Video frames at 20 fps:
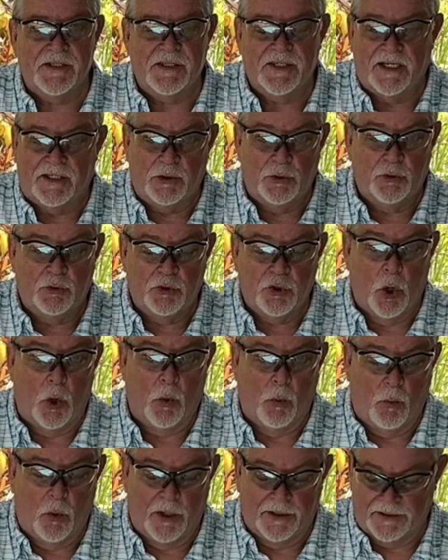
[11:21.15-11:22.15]
that you
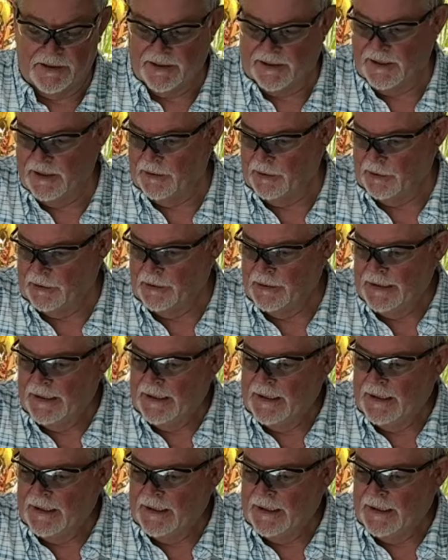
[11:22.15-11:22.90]
don't want to kill,